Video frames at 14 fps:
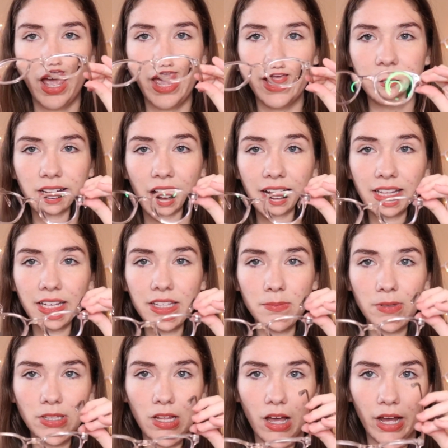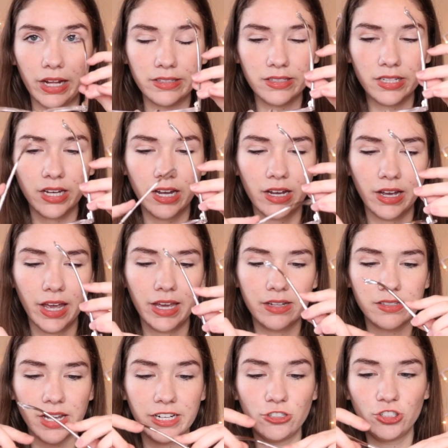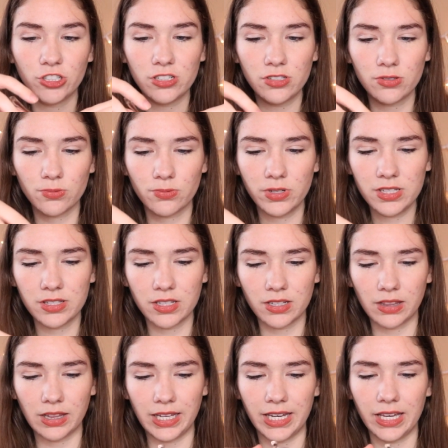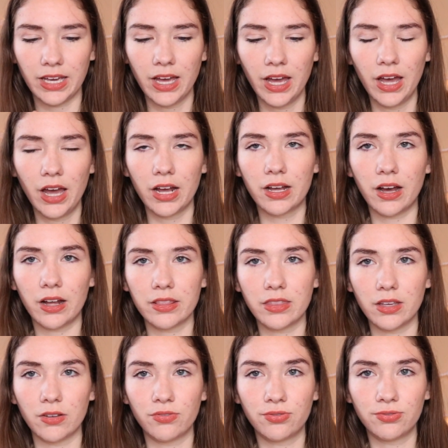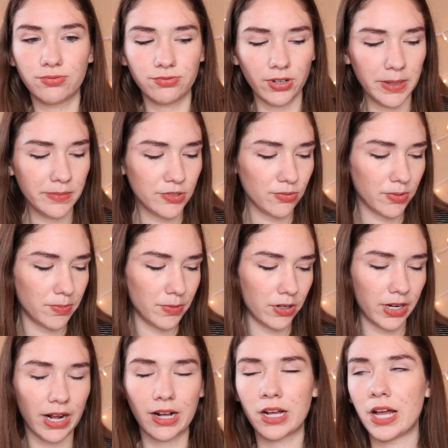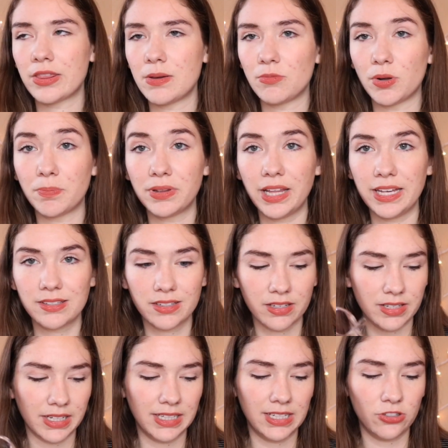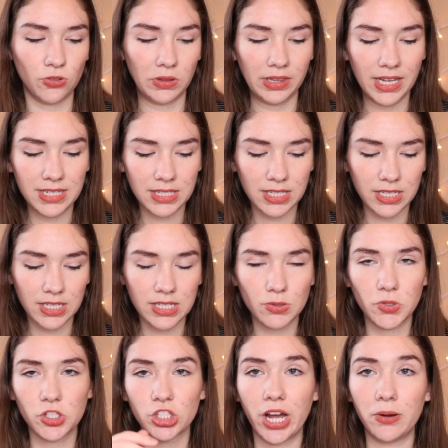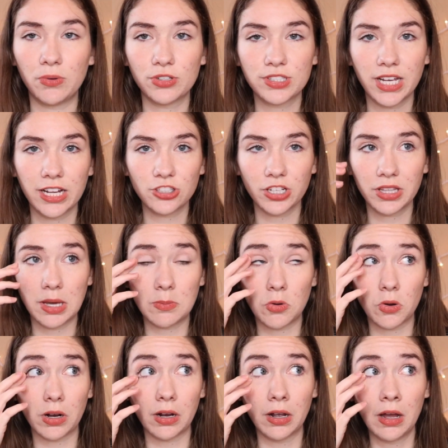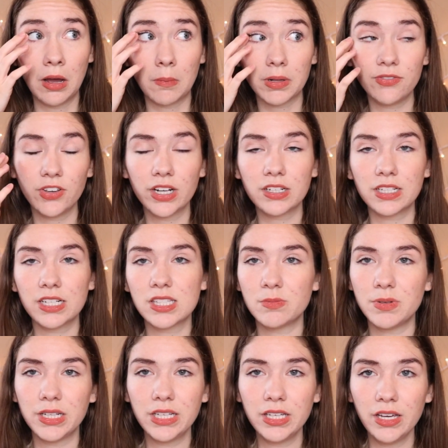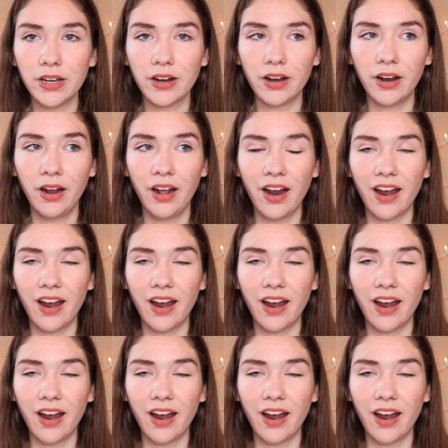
And I like them a lot. And I just recently got the frames got them replaced because I need new lenses, which I will touch on that more. But I figured it's been a year.